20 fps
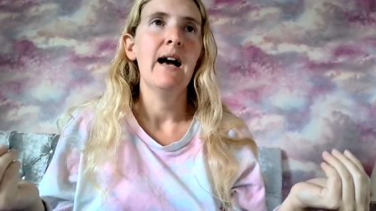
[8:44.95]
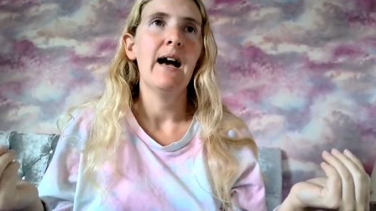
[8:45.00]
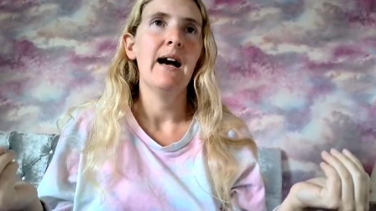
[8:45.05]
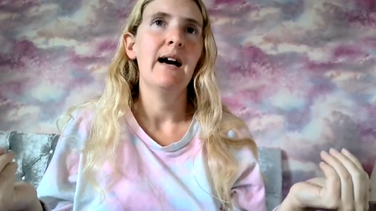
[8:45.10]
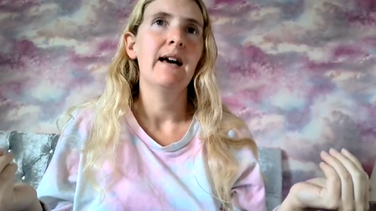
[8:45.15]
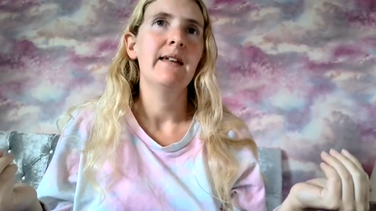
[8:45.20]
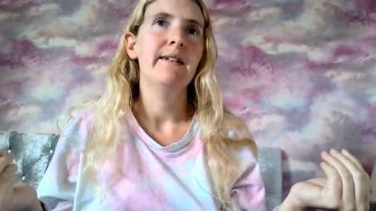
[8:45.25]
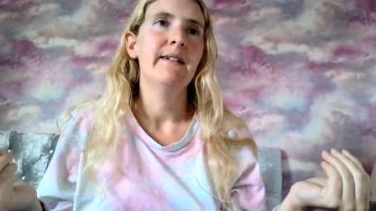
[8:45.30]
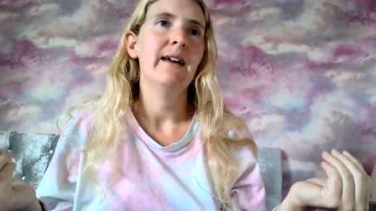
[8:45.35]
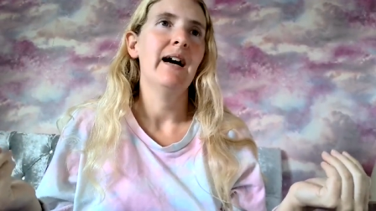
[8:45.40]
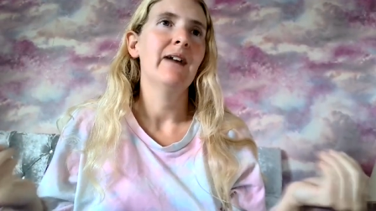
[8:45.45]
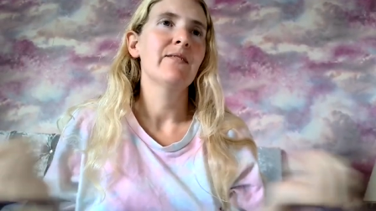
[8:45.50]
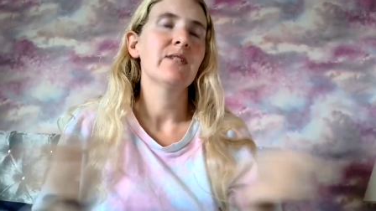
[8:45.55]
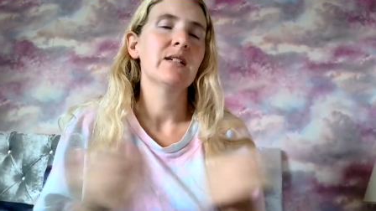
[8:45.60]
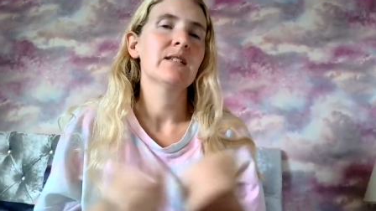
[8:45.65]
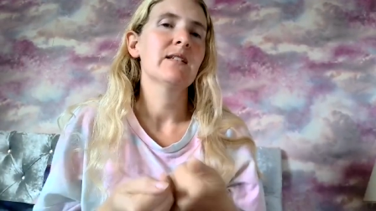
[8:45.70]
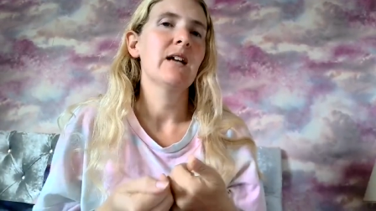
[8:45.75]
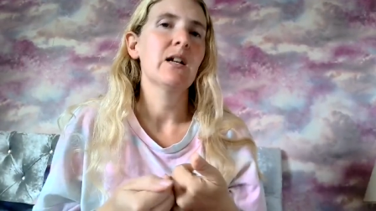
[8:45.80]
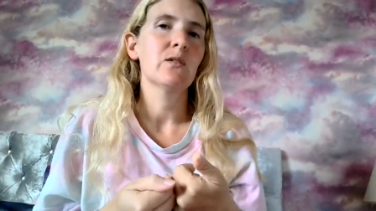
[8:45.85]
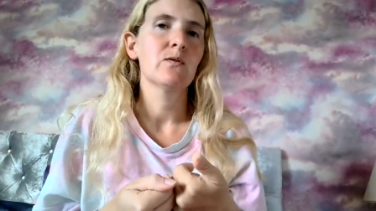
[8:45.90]
and
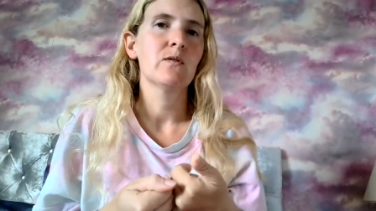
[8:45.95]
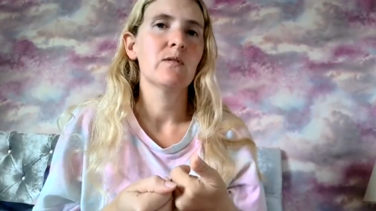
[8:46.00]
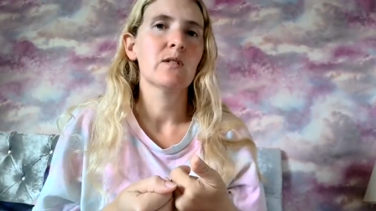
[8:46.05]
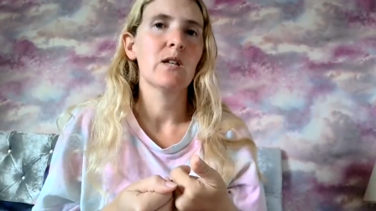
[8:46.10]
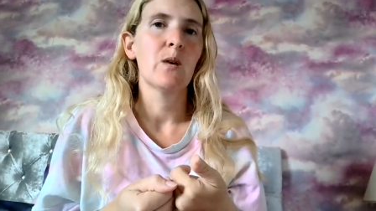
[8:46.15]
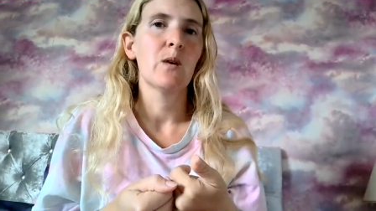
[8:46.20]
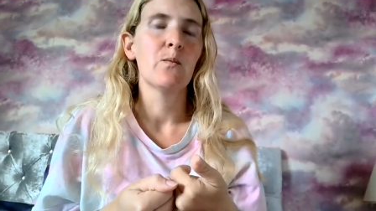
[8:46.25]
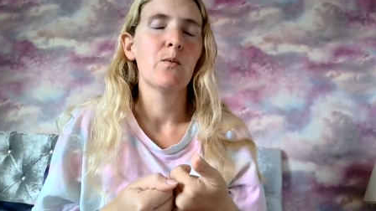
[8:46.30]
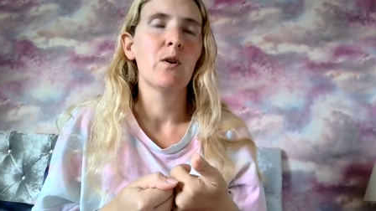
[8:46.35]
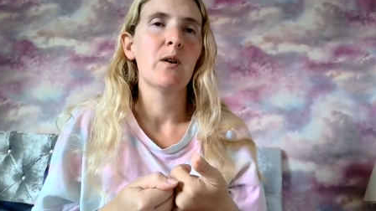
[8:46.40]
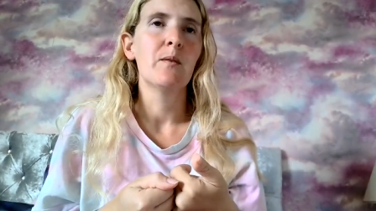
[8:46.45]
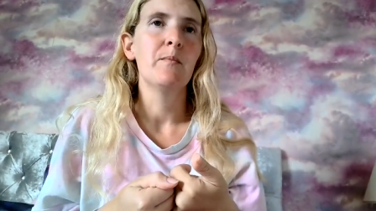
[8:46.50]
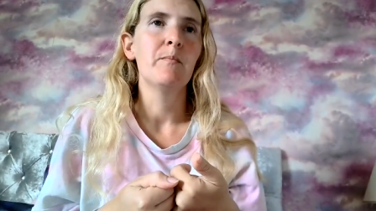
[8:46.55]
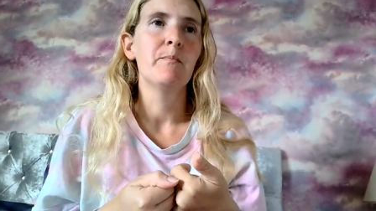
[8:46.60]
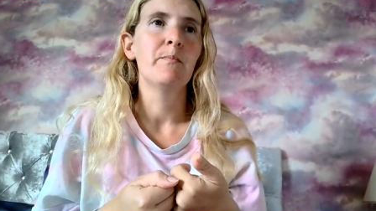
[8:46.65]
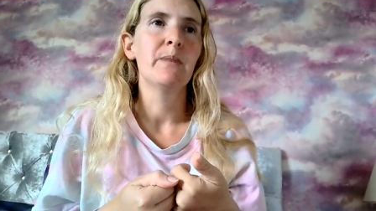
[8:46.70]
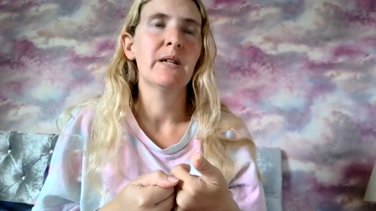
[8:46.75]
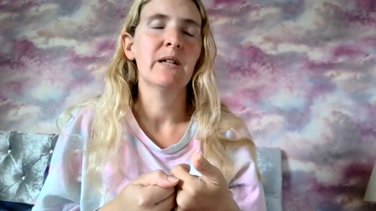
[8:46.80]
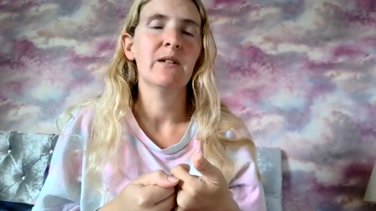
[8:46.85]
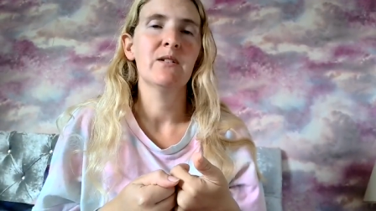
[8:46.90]
having sex with someone
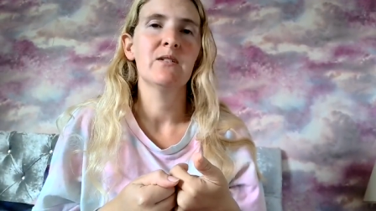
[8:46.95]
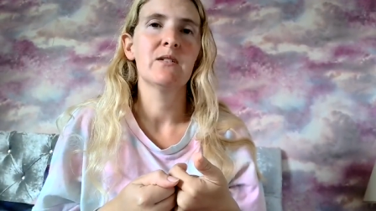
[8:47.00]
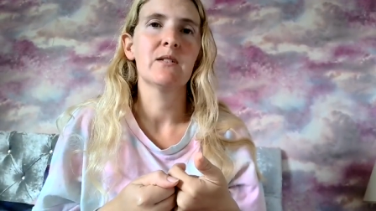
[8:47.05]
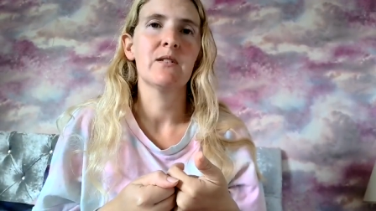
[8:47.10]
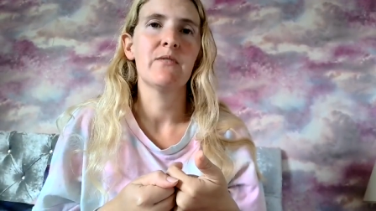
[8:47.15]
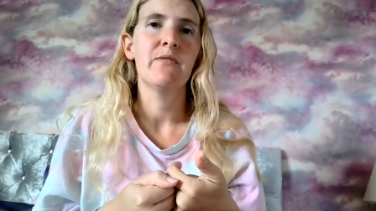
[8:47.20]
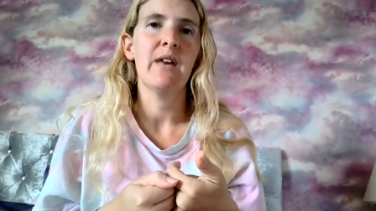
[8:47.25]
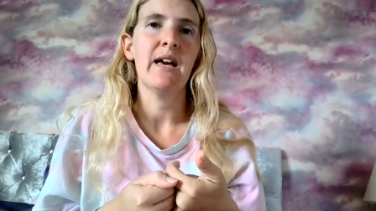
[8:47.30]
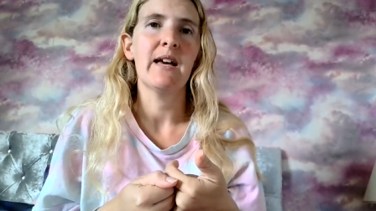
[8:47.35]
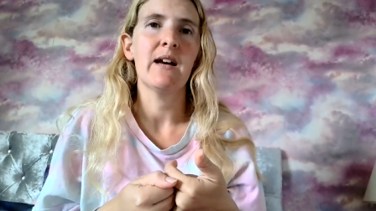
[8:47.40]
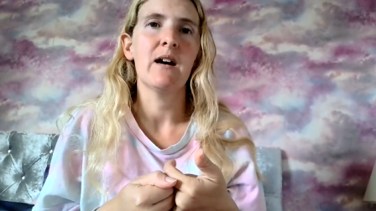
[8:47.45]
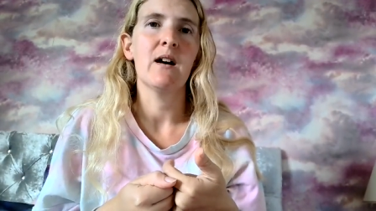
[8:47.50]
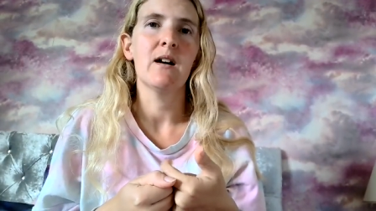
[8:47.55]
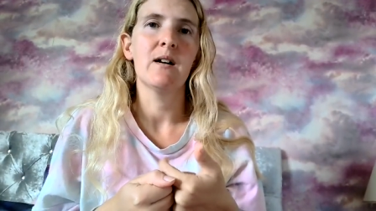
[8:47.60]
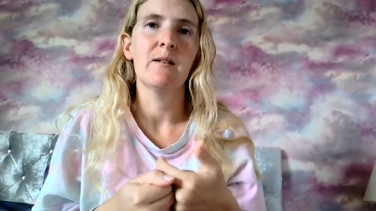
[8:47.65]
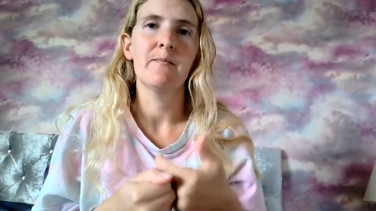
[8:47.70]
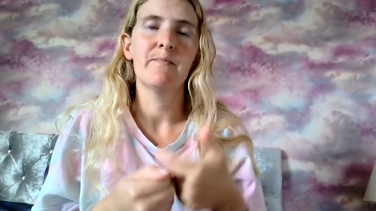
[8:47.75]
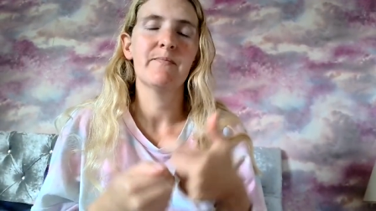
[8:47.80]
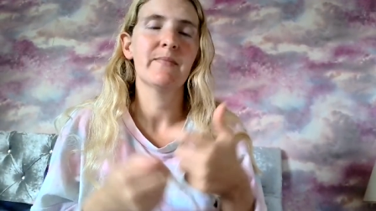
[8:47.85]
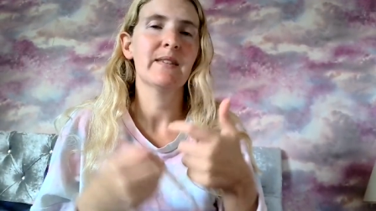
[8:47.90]
because they
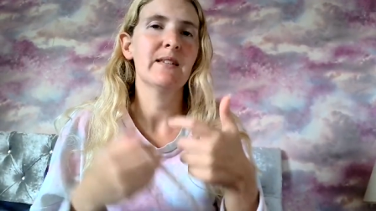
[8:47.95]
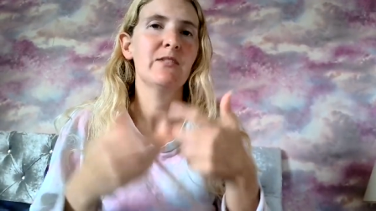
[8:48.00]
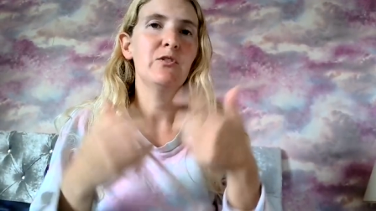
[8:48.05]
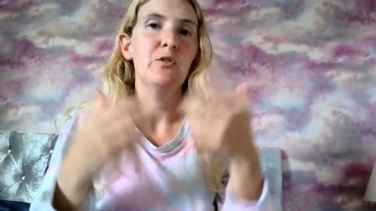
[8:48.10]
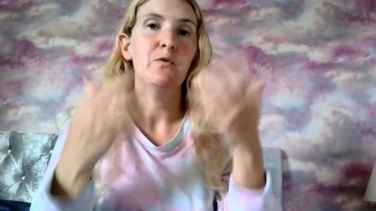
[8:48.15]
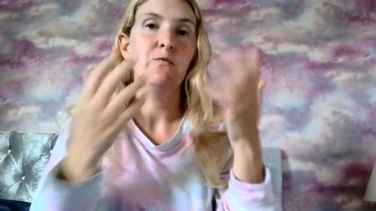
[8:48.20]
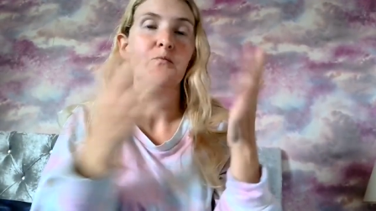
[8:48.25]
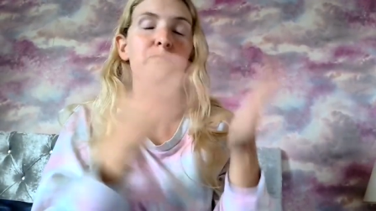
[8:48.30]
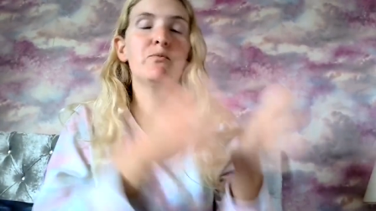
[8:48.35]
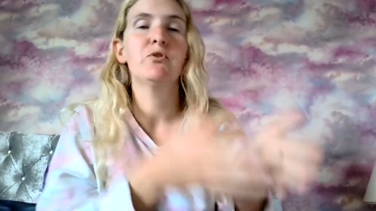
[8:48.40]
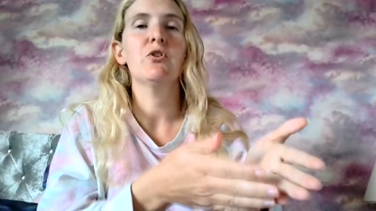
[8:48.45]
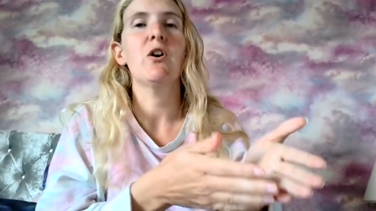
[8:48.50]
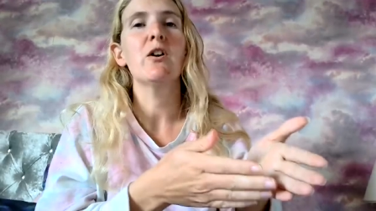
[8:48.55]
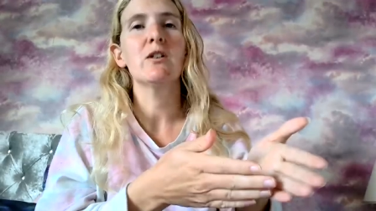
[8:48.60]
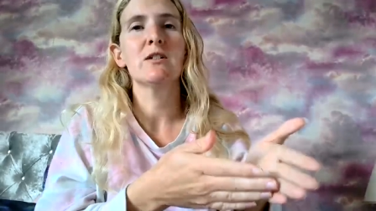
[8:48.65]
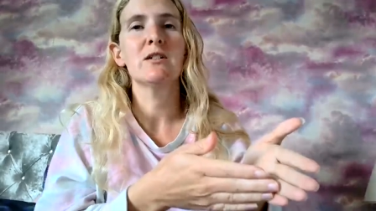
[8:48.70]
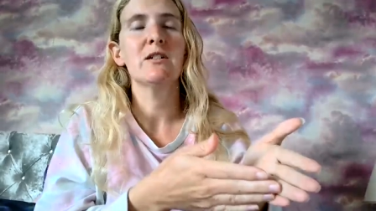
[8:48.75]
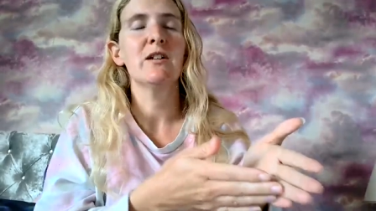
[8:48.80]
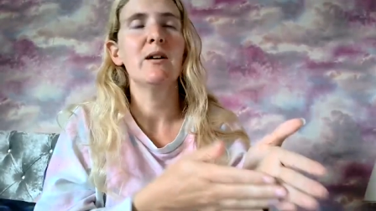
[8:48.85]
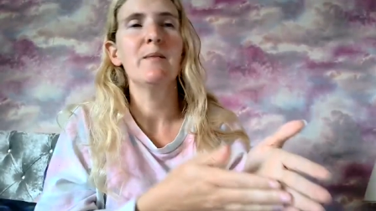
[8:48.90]
are you've
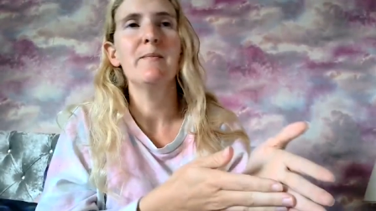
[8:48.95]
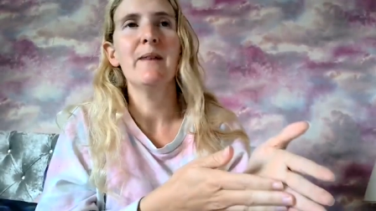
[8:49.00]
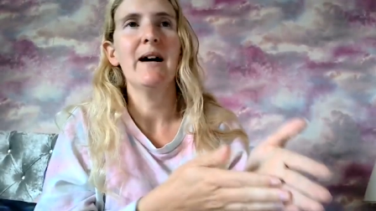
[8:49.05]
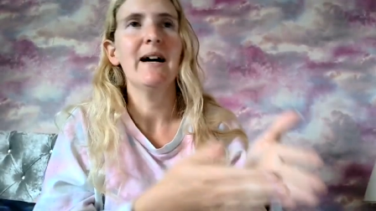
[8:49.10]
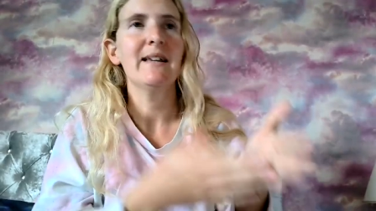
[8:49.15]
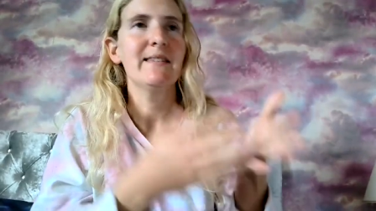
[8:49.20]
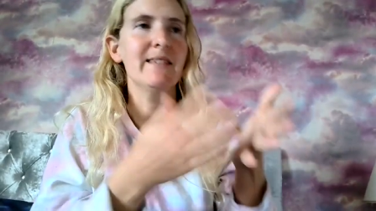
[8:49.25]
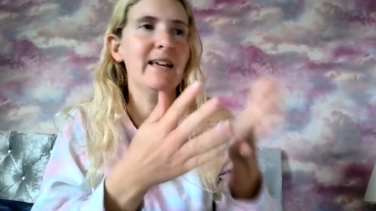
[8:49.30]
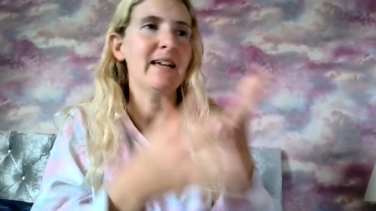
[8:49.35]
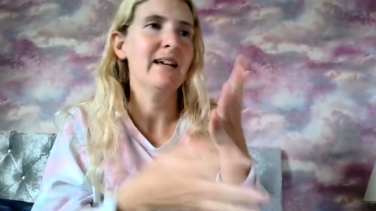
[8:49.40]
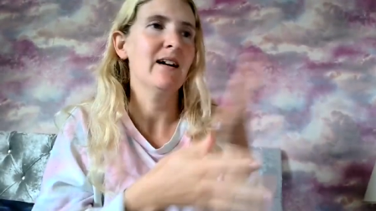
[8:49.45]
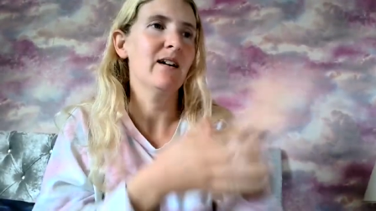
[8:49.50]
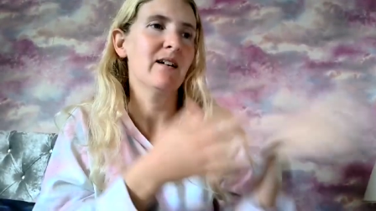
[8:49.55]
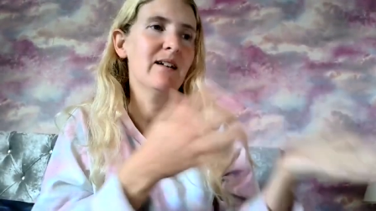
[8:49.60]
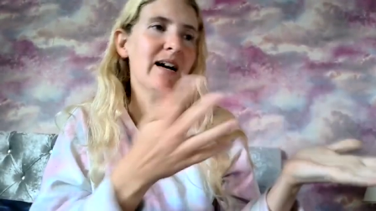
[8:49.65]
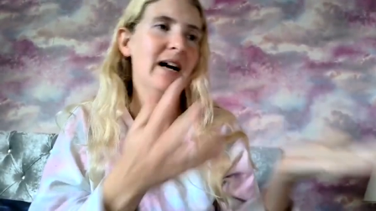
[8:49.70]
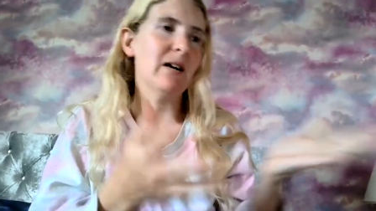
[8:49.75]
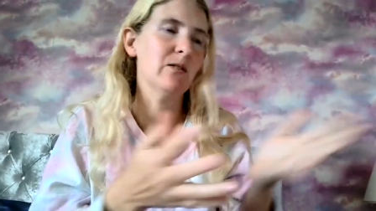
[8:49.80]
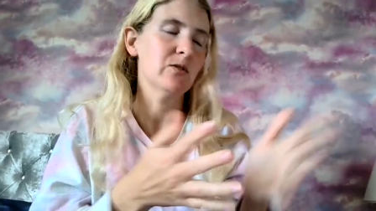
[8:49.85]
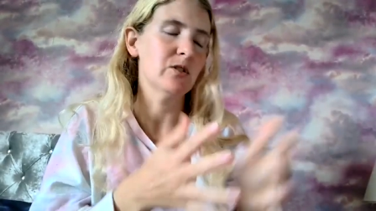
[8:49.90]
drugged them and they
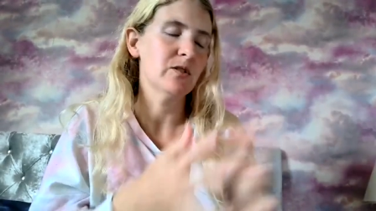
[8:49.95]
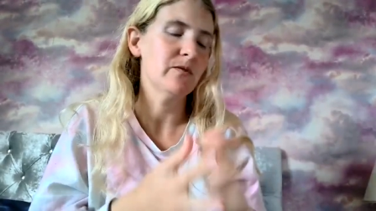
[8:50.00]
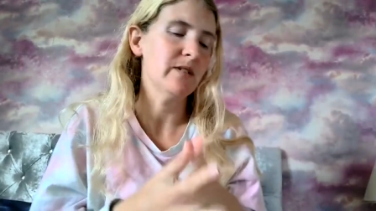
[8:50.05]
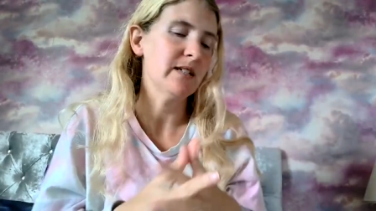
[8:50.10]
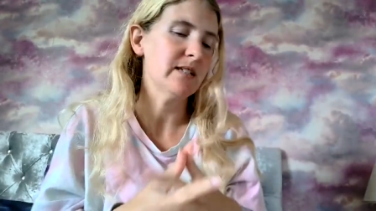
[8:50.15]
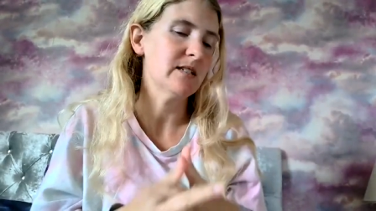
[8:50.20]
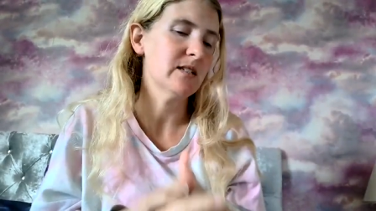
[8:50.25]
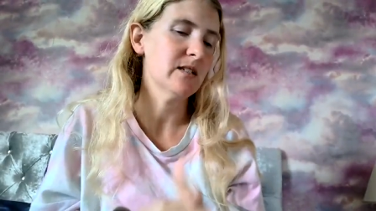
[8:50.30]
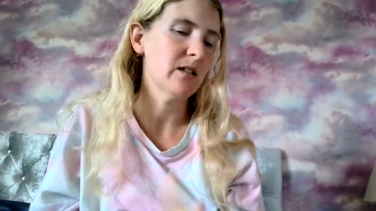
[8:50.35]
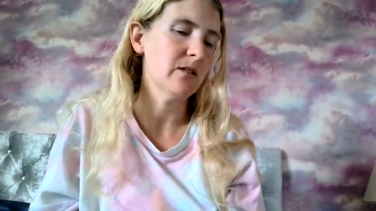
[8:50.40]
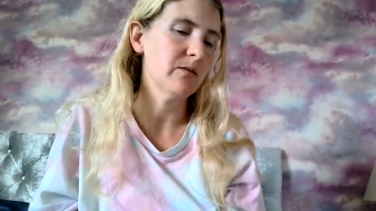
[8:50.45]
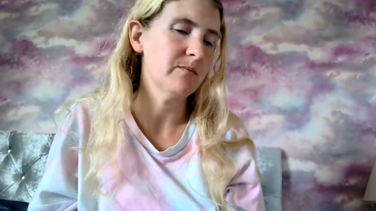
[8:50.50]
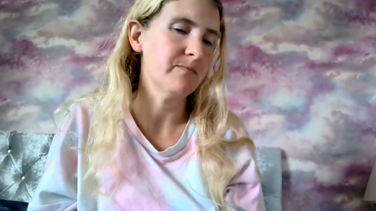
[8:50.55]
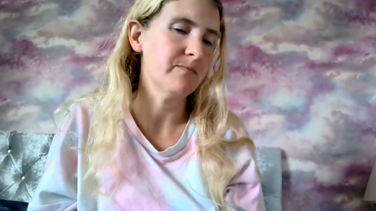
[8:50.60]
are out of it. So